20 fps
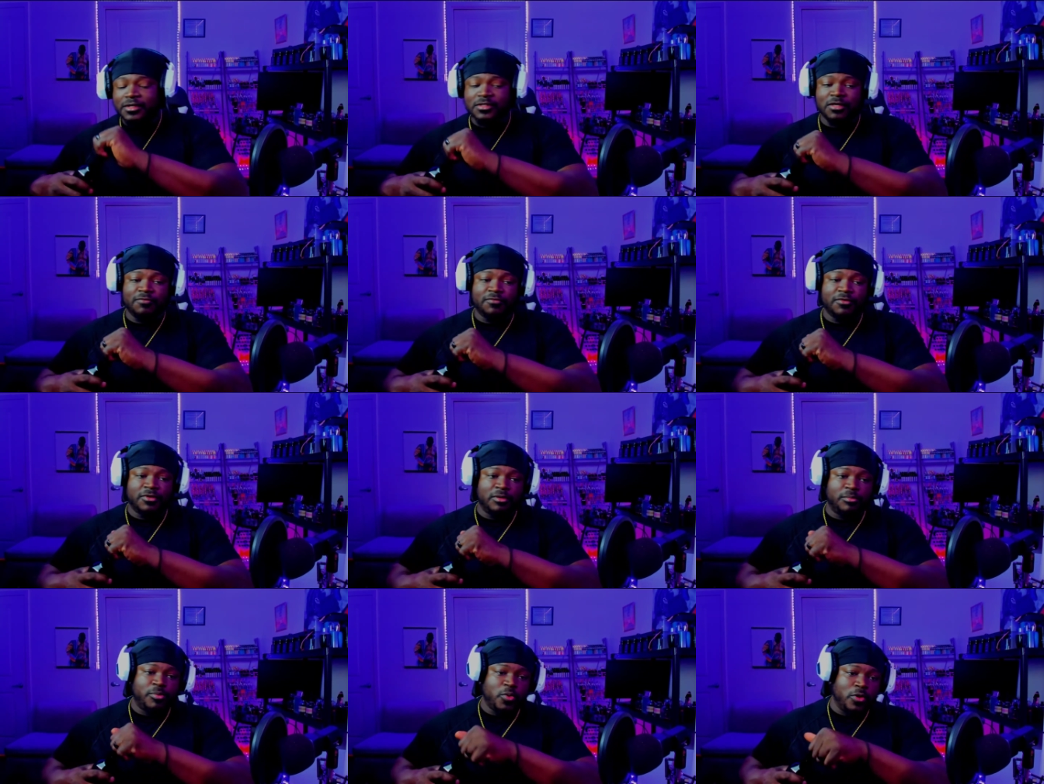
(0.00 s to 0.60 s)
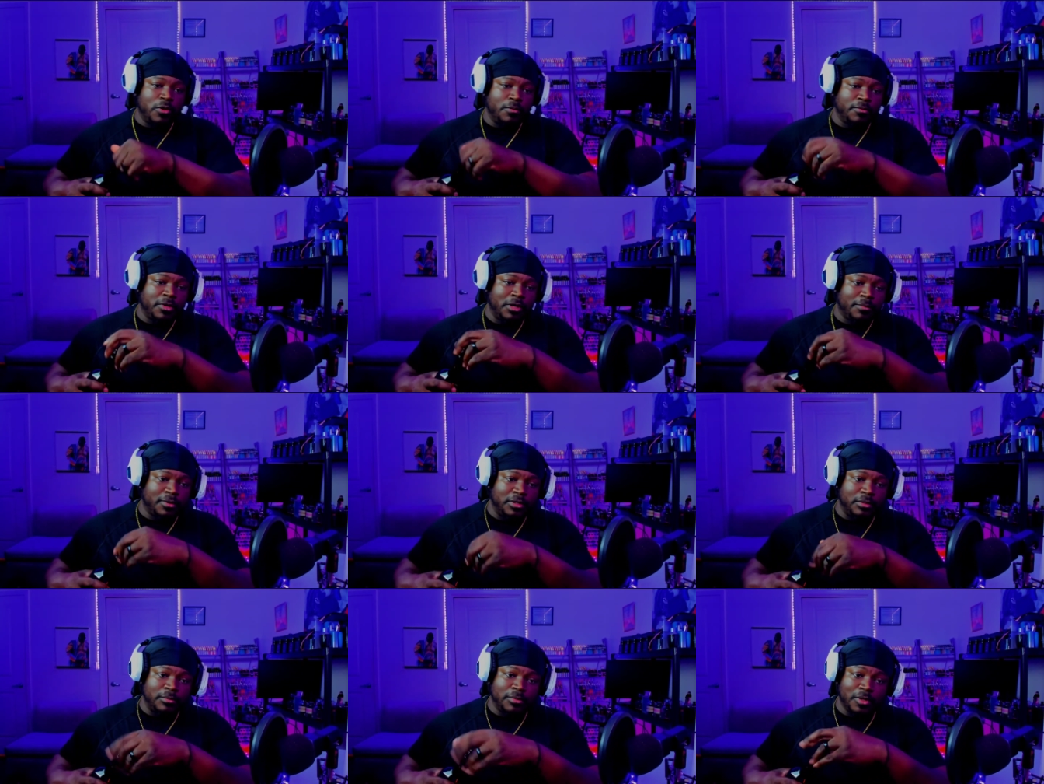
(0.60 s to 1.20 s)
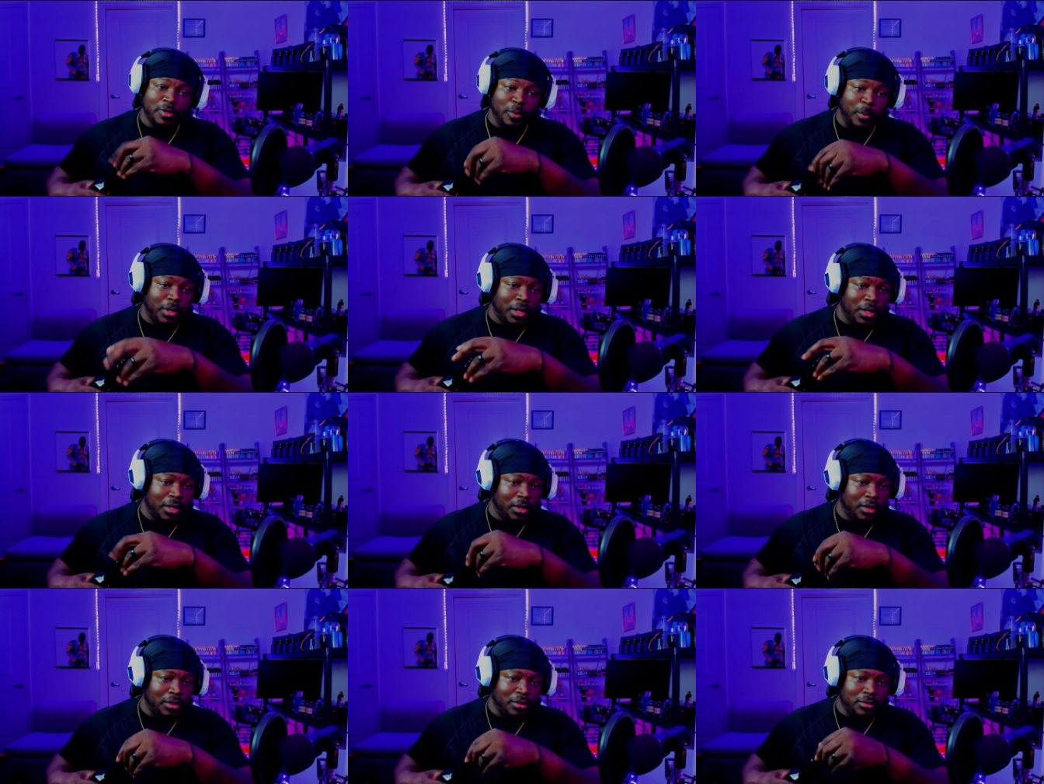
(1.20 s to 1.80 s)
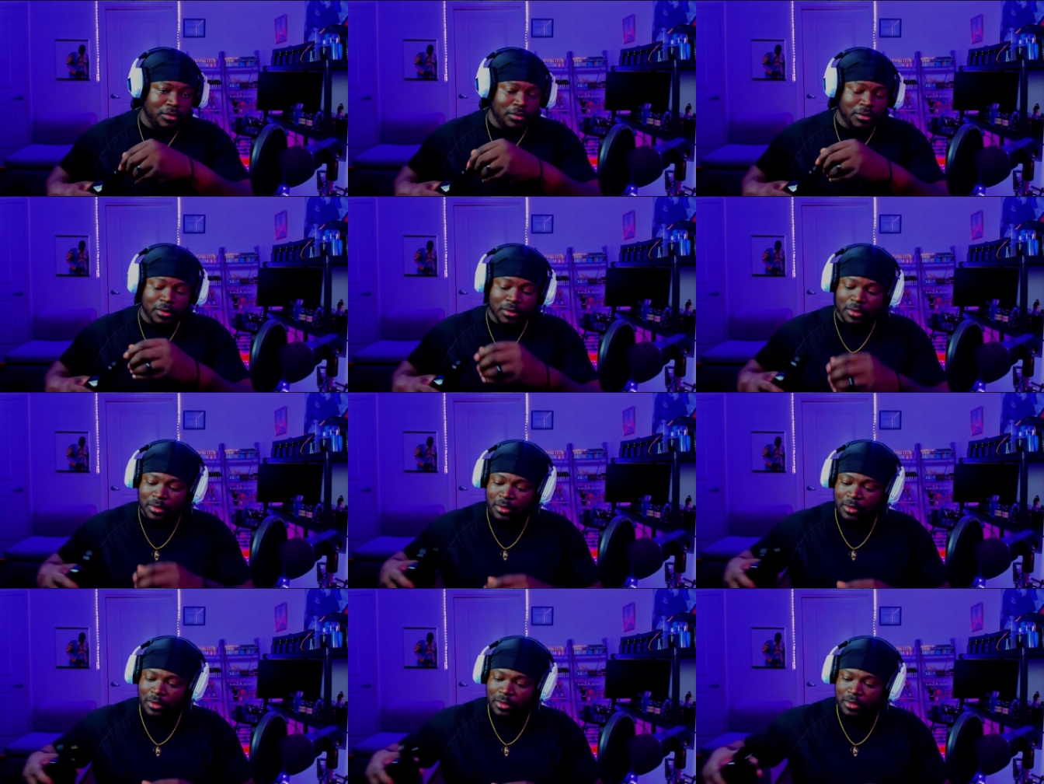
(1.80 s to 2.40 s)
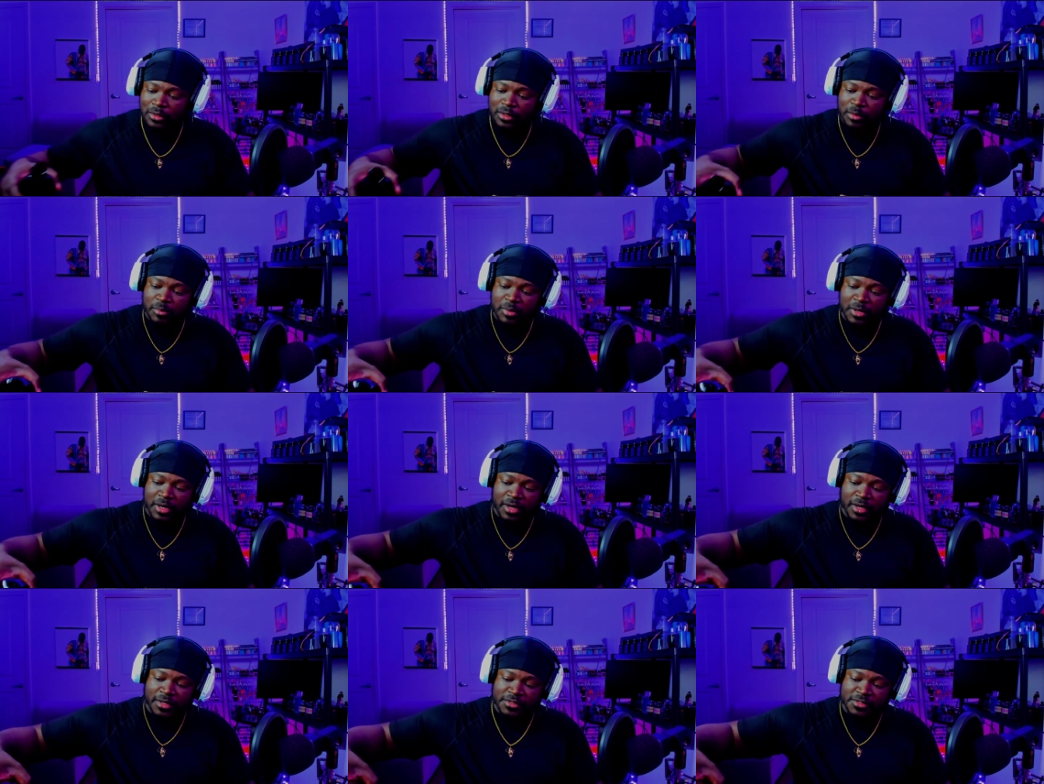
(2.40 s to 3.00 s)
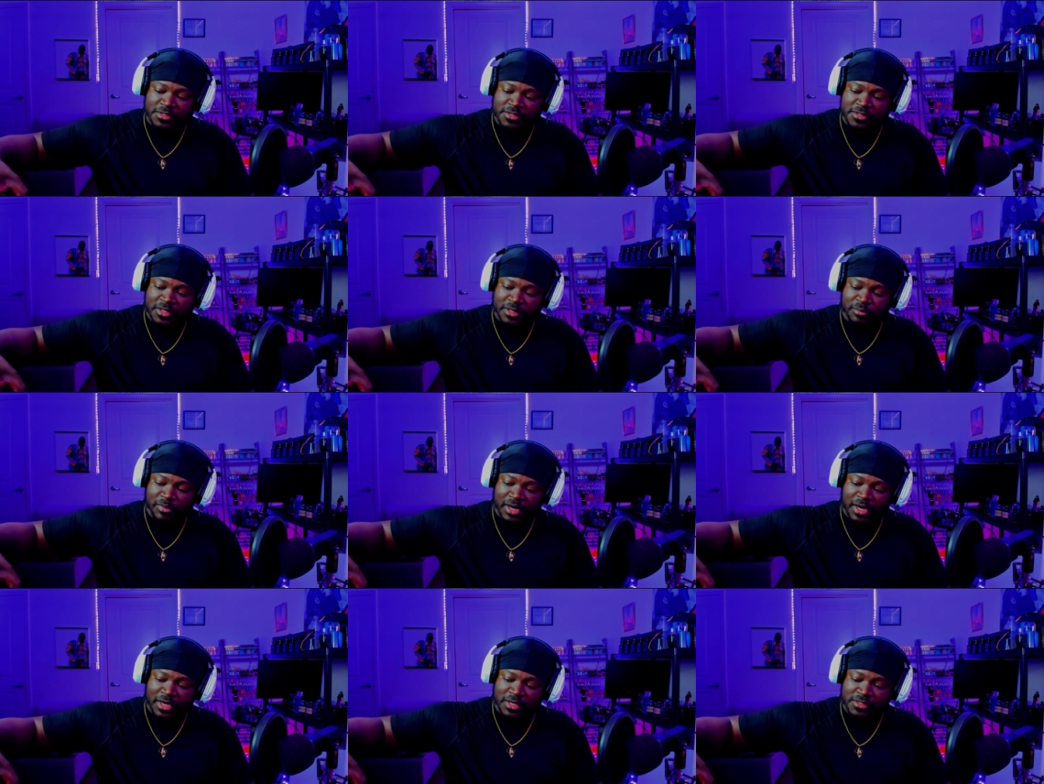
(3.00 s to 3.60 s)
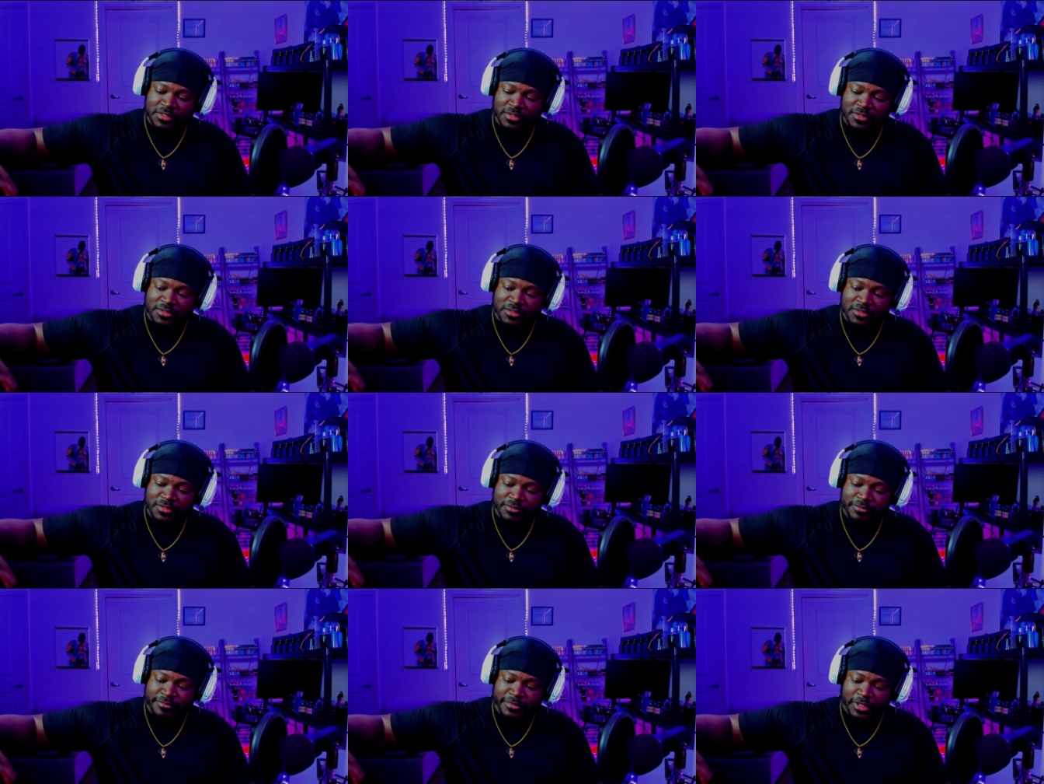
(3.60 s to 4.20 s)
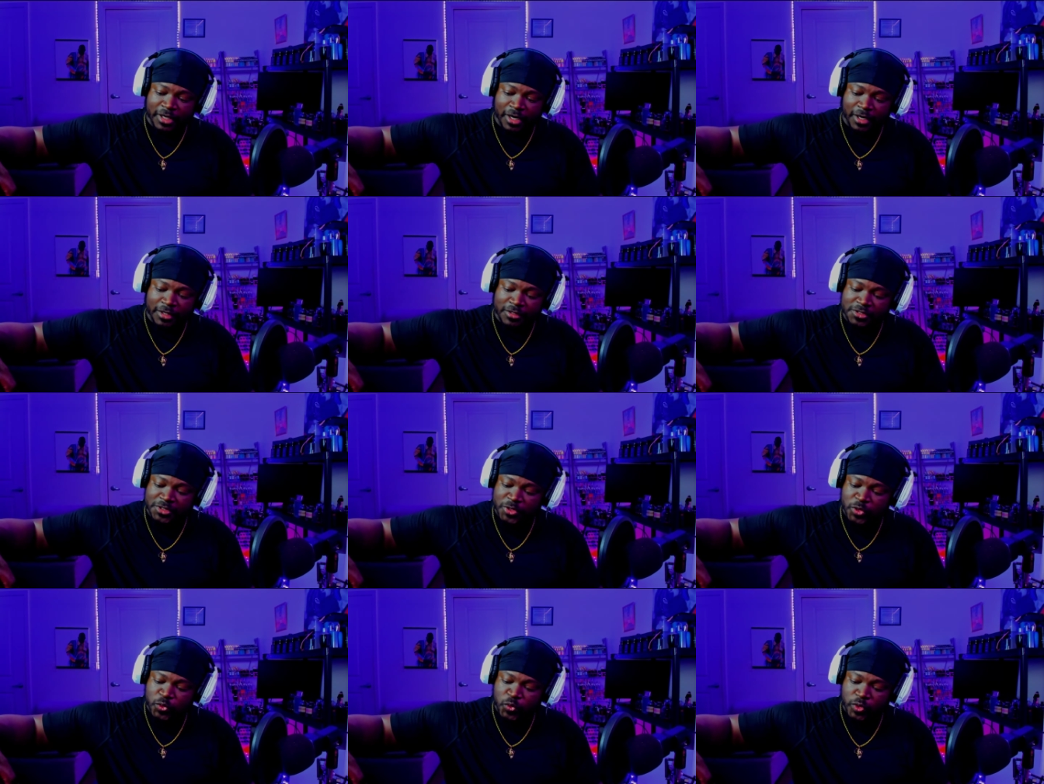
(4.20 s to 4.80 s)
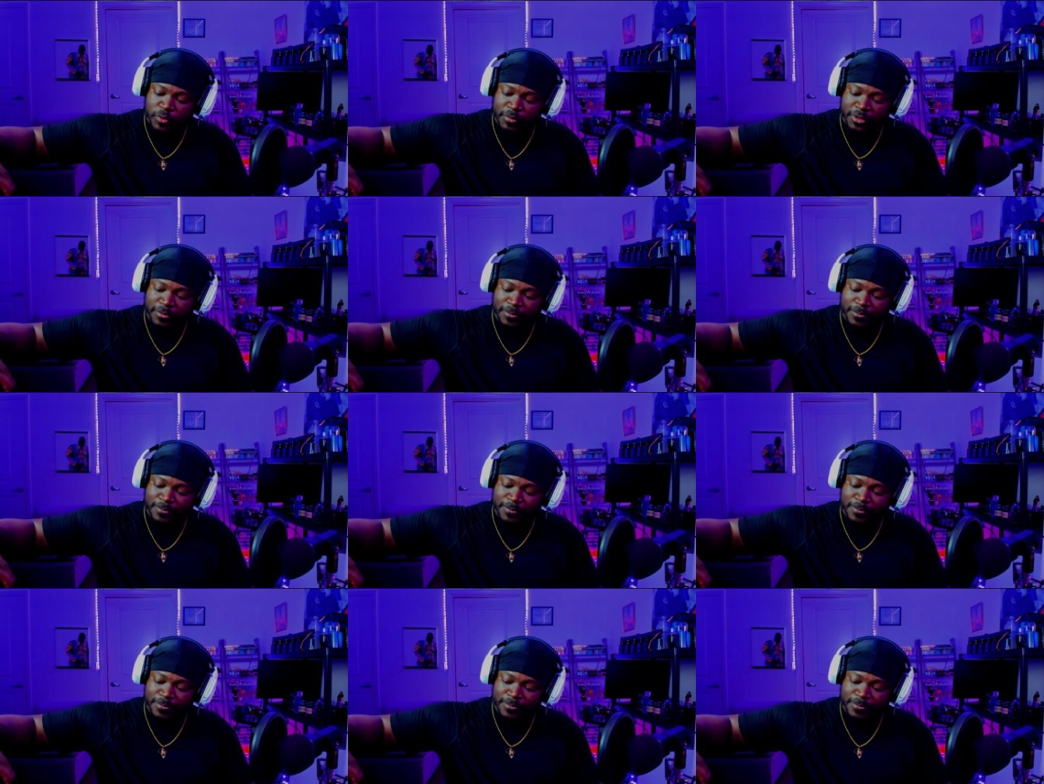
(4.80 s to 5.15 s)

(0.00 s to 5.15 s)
I'm gonna pour me up a little bit of wine, kick back and just unbox this. Y'all can chill with me.